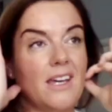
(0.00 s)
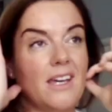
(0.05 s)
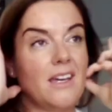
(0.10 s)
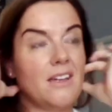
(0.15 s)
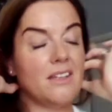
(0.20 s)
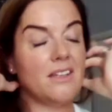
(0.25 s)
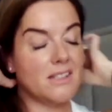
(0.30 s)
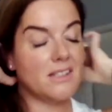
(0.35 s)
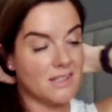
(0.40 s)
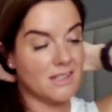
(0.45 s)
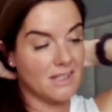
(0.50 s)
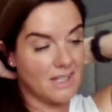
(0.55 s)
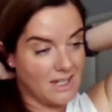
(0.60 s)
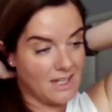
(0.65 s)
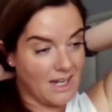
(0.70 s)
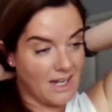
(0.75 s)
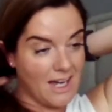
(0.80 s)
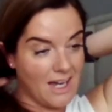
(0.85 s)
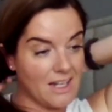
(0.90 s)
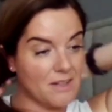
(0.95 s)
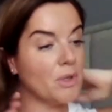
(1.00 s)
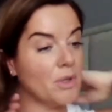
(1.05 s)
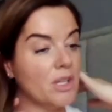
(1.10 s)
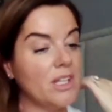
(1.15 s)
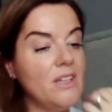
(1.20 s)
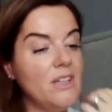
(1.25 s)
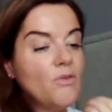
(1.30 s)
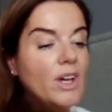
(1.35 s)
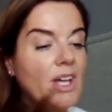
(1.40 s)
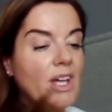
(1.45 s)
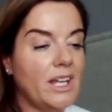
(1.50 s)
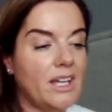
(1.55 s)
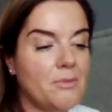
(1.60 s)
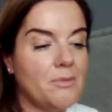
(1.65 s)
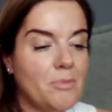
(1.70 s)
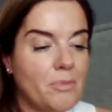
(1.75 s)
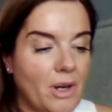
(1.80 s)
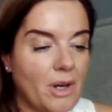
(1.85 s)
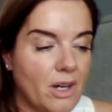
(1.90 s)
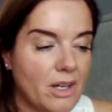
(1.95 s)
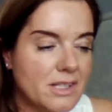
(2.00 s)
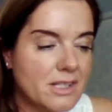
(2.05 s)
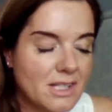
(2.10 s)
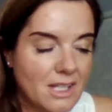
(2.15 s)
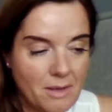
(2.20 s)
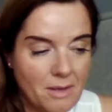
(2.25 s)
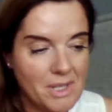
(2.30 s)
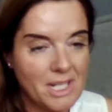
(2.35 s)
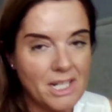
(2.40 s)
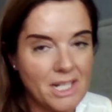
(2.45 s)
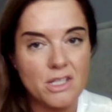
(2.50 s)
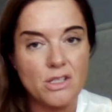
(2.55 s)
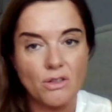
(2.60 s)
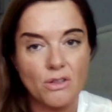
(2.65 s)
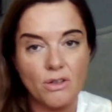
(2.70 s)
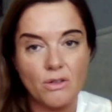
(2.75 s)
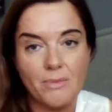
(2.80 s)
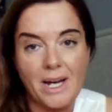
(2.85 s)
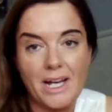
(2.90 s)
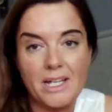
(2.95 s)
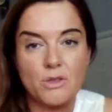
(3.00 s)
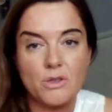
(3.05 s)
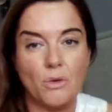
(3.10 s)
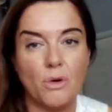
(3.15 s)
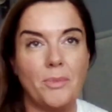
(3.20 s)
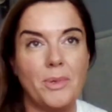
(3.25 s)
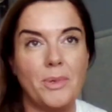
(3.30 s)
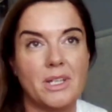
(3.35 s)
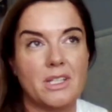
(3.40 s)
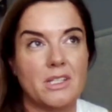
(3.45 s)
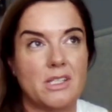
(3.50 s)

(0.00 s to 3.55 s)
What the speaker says: like I believe in it, but it's, I mean, it's not my topic.